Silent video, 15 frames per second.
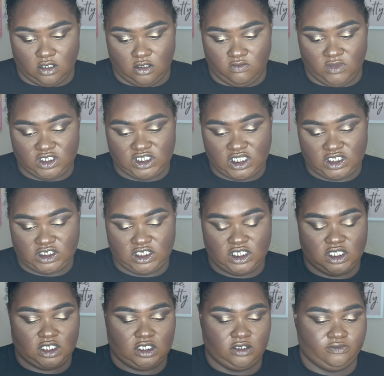
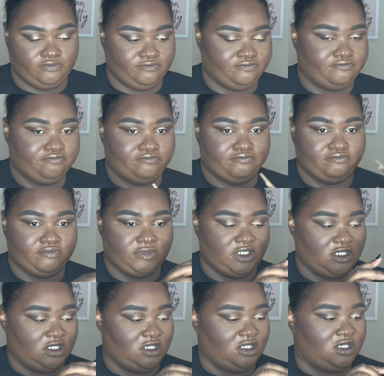Majestic.
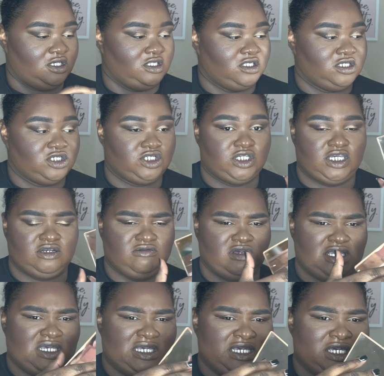This shade
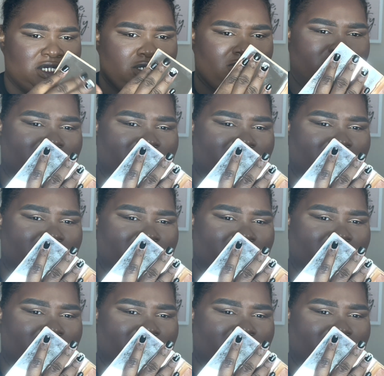right here.